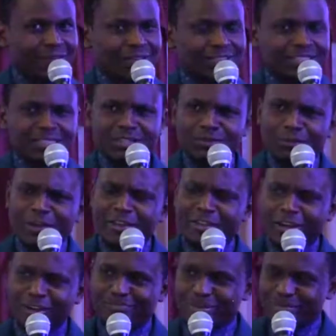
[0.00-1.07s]
See, we're
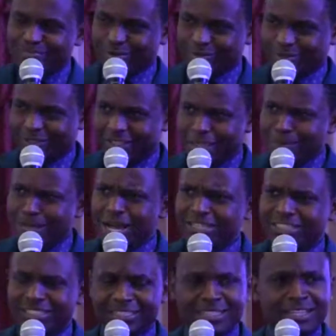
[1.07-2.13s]
young people.
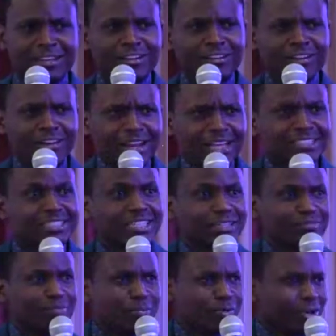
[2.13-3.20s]
Imagine, God has
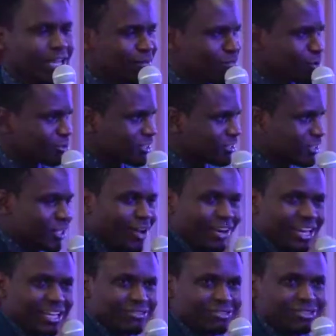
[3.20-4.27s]
sent people like Moses in our
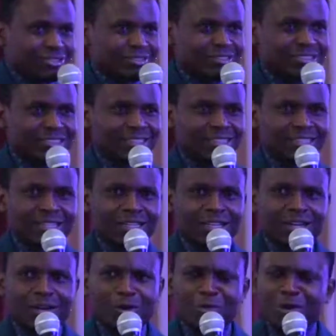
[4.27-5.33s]
lives
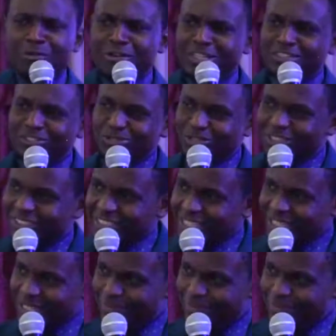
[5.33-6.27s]
who are ready to stand